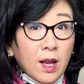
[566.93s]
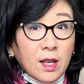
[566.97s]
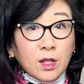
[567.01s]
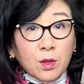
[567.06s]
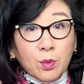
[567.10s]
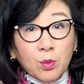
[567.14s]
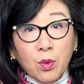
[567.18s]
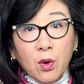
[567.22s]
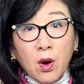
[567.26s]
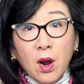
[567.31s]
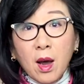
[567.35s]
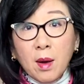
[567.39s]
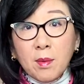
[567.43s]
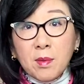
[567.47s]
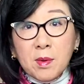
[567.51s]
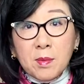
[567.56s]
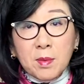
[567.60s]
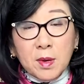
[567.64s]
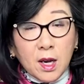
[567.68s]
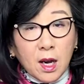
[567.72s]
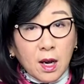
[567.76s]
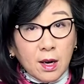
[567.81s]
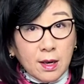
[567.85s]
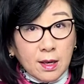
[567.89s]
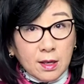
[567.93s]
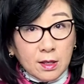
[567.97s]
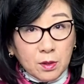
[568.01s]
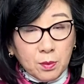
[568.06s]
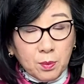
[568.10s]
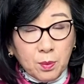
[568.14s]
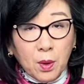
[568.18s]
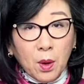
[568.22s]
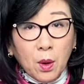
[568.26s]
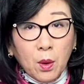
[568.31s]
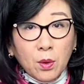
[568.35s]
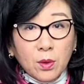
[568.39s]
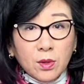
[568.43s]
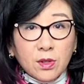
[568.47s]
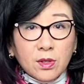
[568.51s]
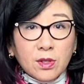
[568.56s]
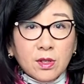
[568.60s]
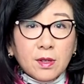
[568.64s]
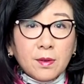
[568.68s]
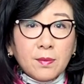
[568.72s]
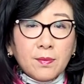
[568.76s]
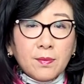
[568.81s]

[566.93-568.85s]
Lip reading: its problem got exposed.